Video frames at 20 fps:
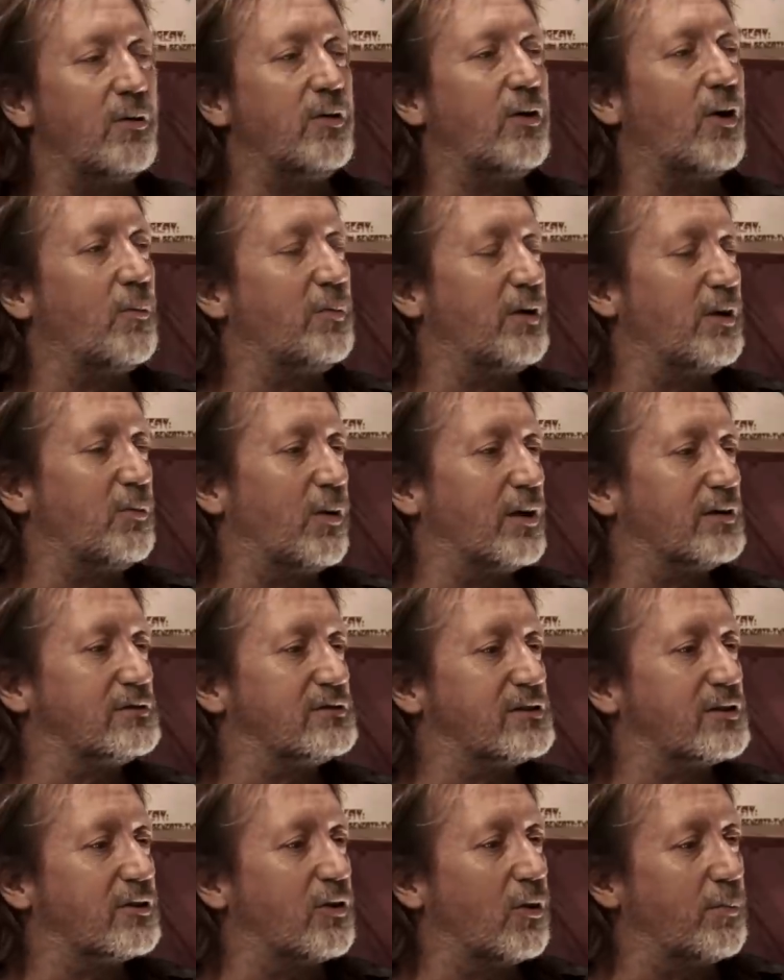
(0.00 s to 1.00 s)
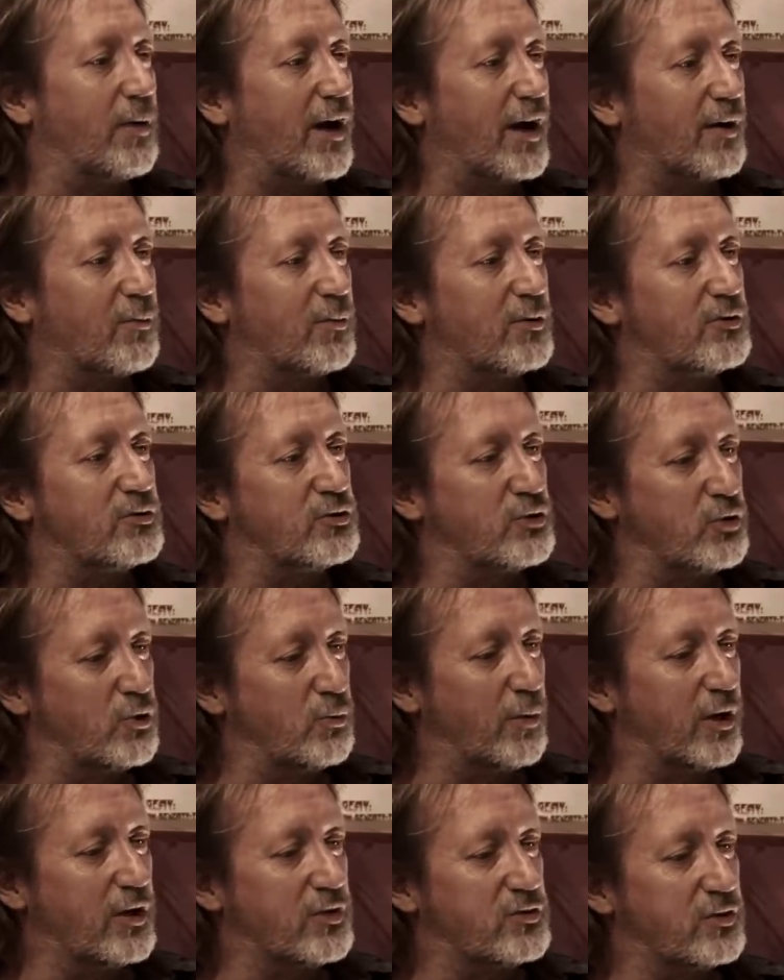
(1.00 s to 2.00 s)
Nobody wants to go backward too
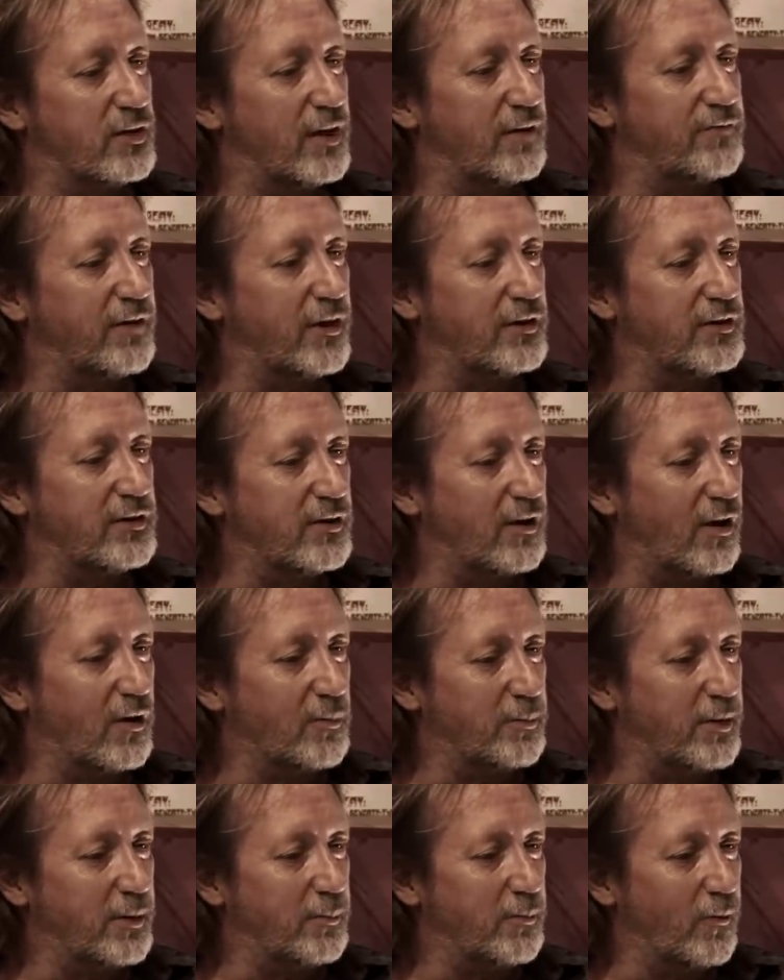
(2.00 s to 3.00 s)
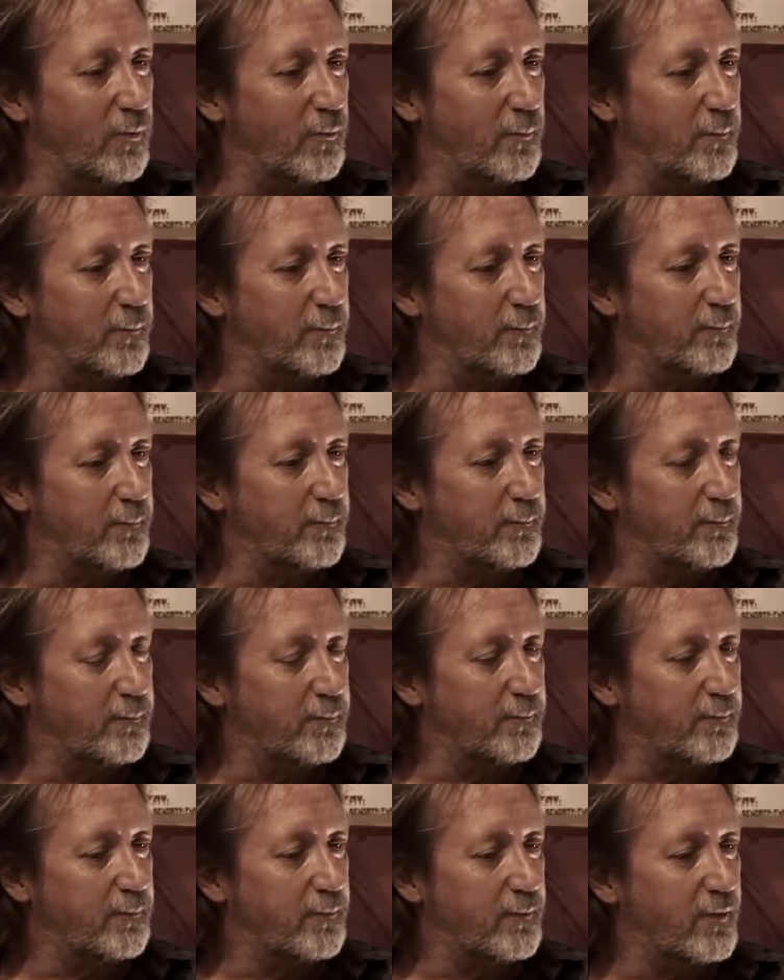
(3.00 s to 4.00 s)
much. I find young people
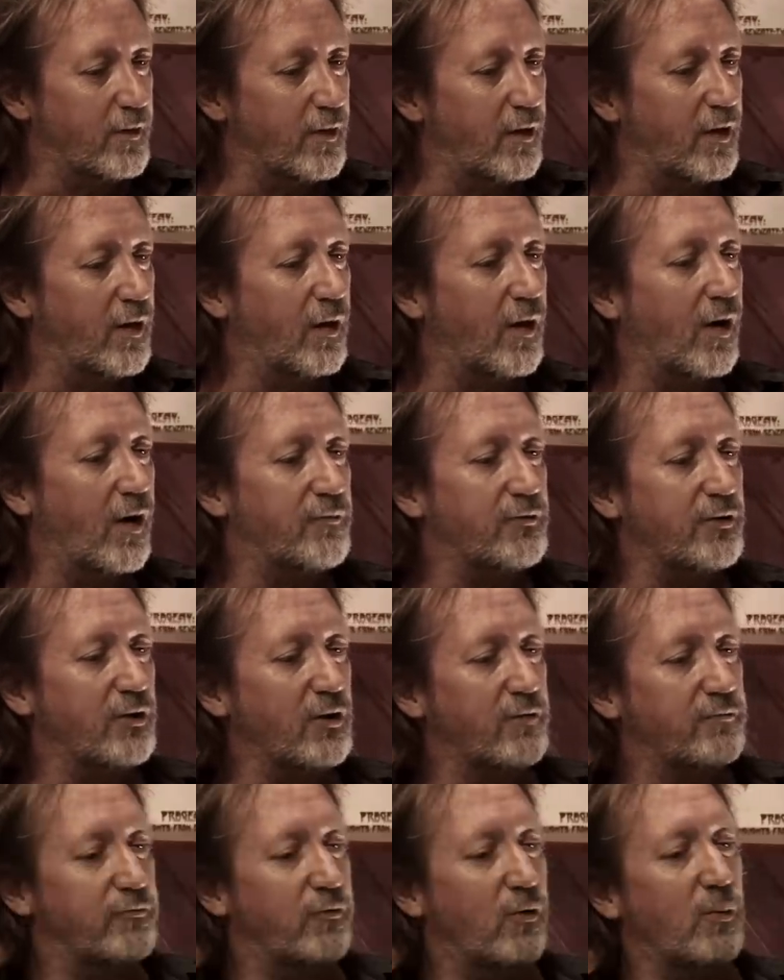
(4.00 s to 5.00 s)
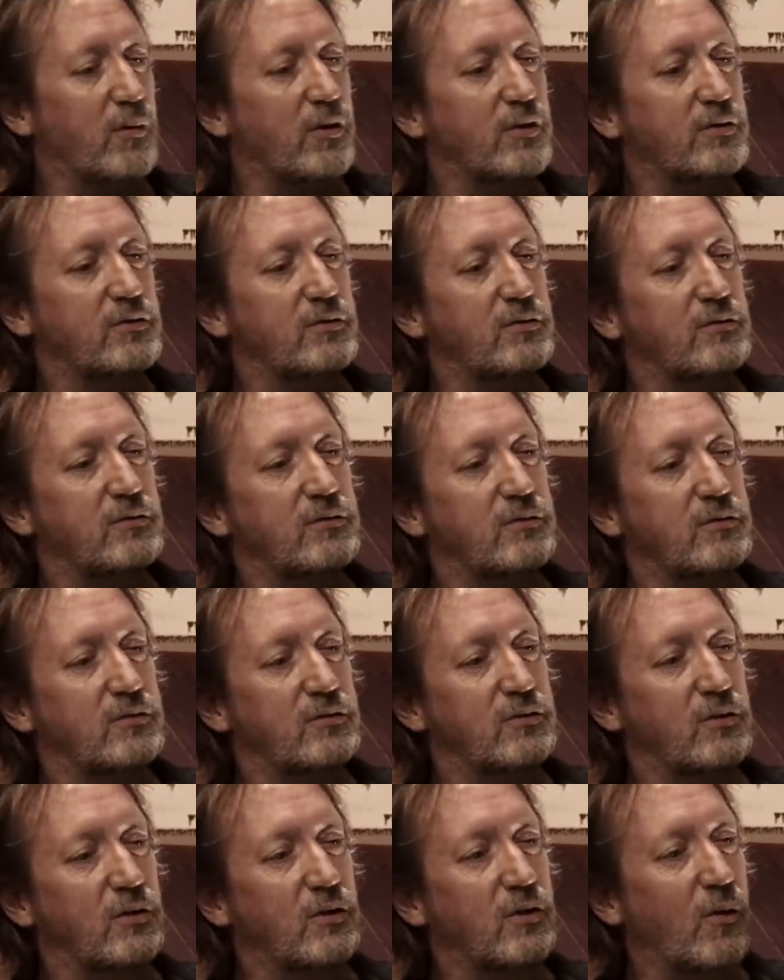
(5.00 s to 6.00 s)
often look forward
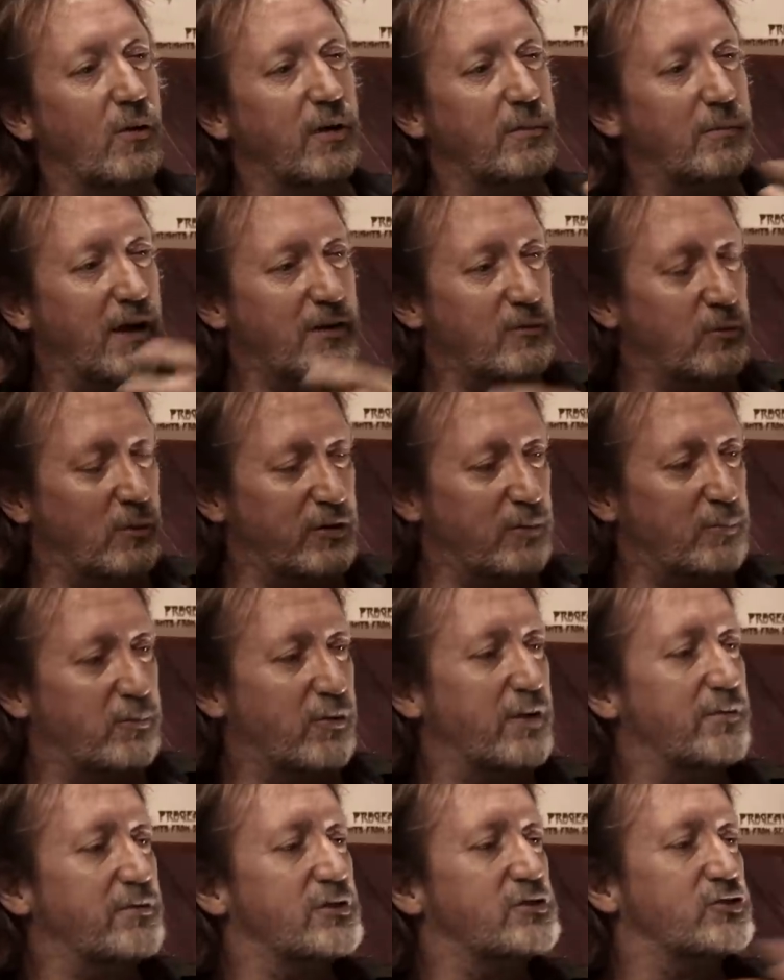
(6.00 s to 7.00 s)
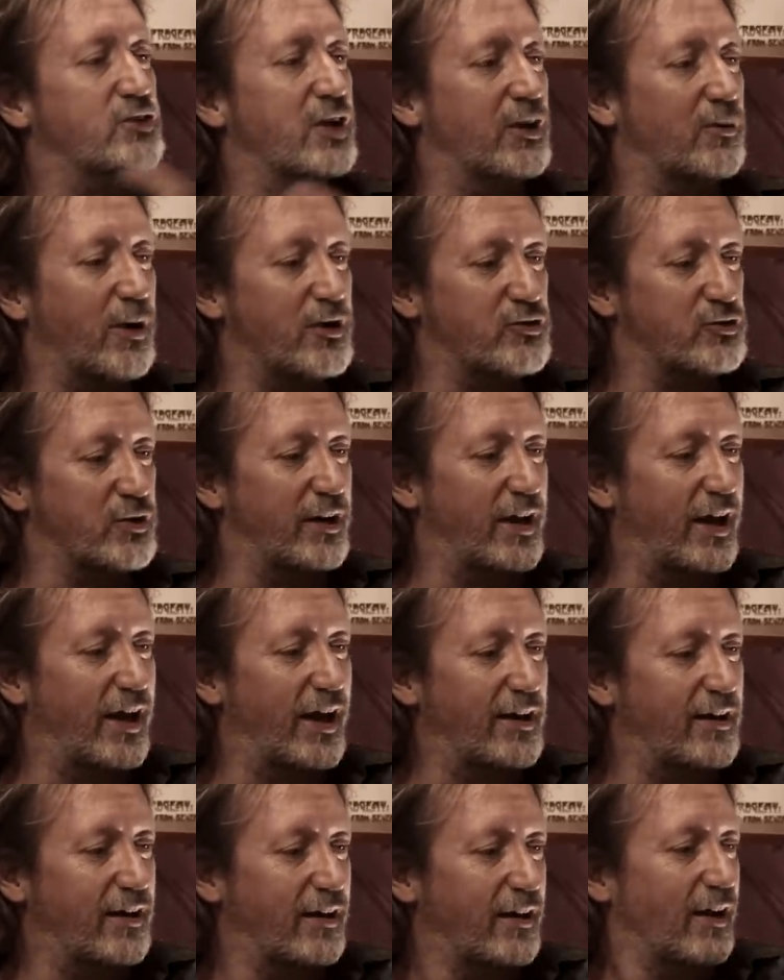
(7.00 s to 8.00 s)
to going back to what the previous generation
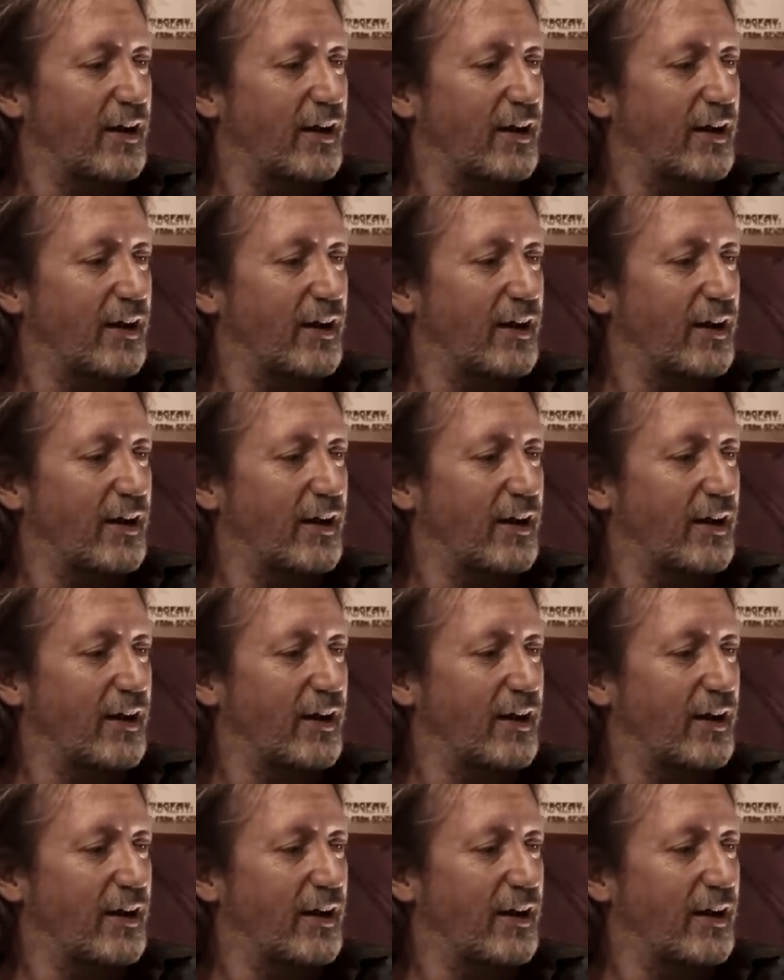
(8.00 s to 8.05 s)
had.